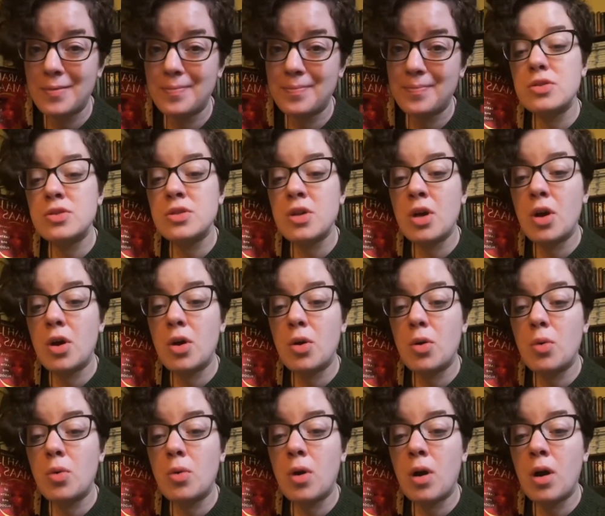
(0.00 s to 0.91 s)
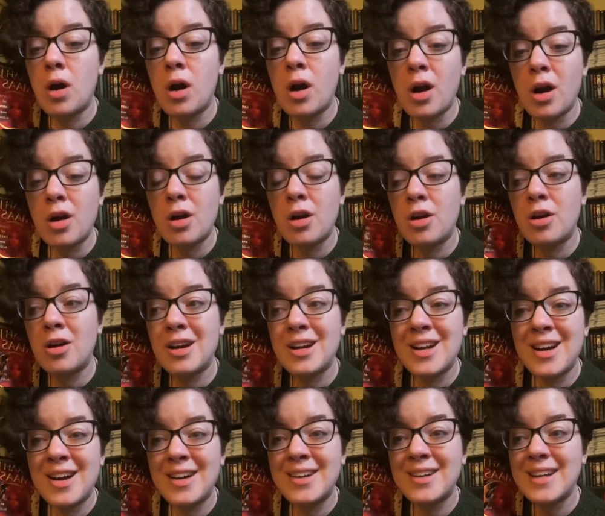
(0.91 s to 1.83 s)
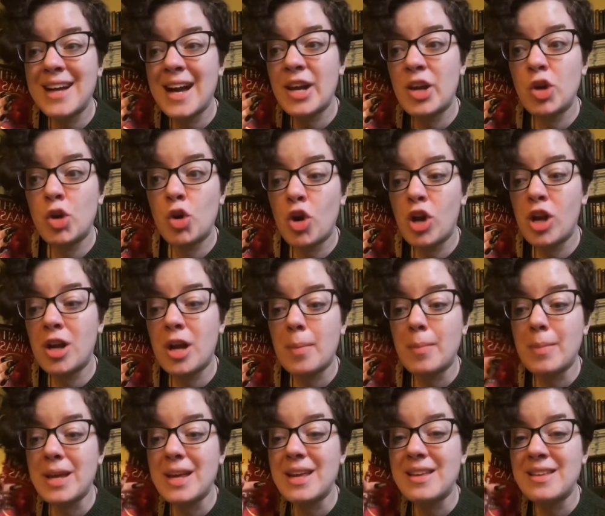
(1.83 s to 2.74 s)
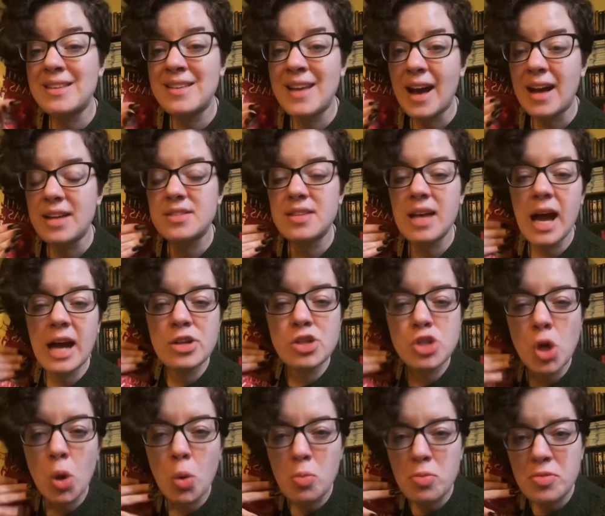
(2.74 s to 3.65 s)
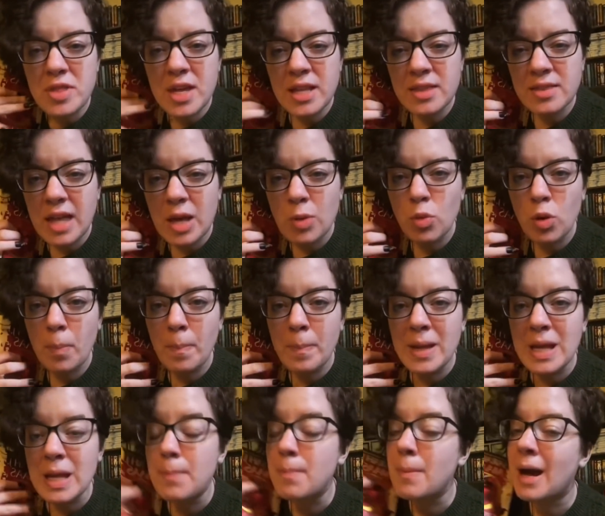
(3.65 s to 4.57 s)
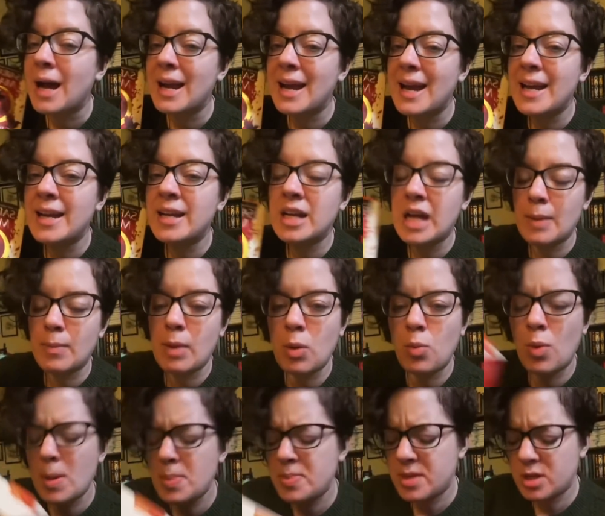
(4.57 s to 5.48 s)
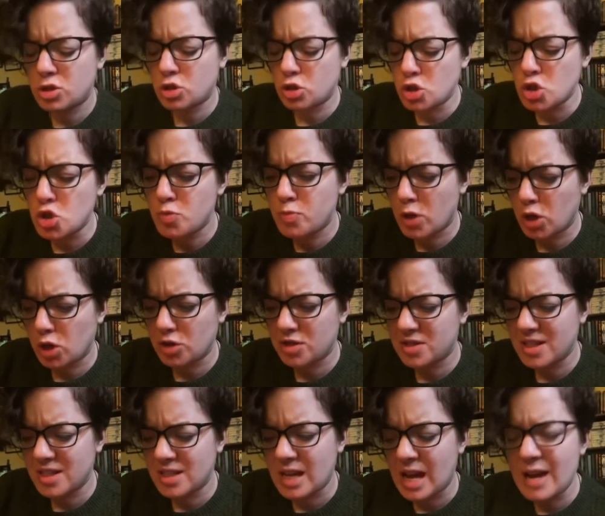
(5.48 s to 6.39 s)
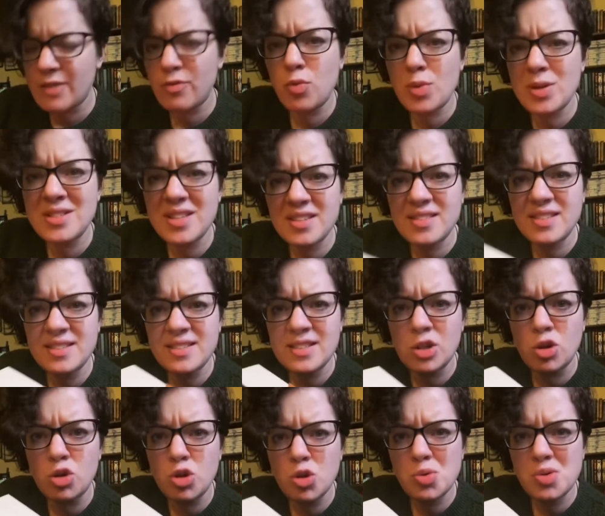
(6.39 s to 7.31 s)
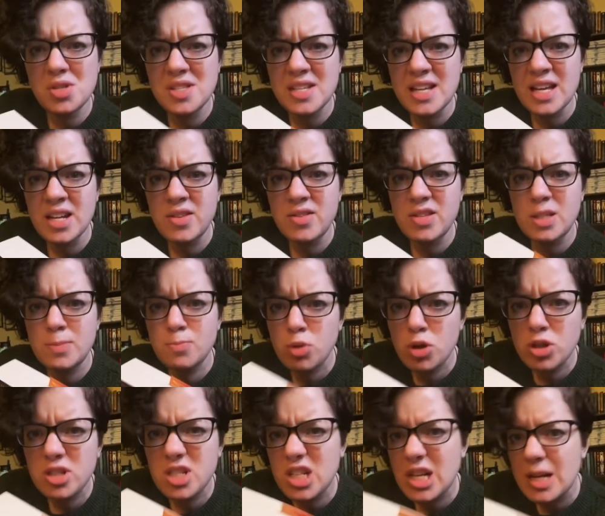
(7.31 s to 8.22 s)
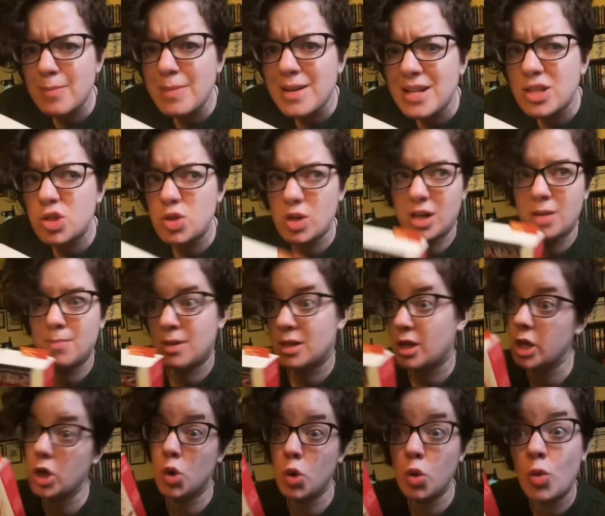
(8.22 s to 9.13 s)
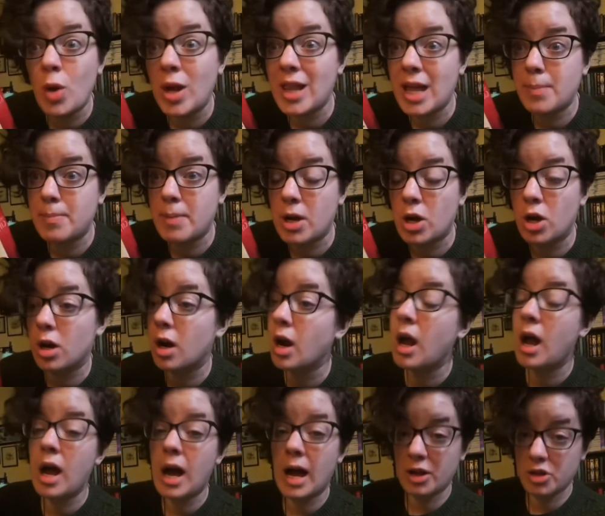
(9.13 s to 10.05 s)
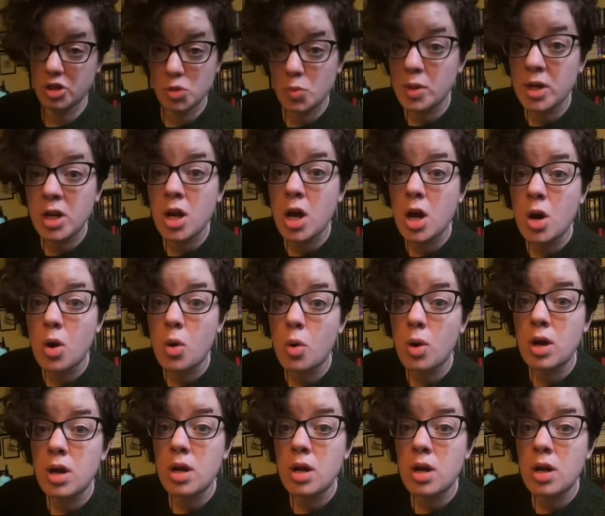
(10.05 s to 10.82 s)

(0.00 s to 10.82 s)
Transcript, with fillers: So are her and Hunt kind of growing on me? Yes. I don't think they will be my endgame. I want this new person that everyone says gets introduced at the end of this book to come in so I can be like, who do I like better? I just want to know.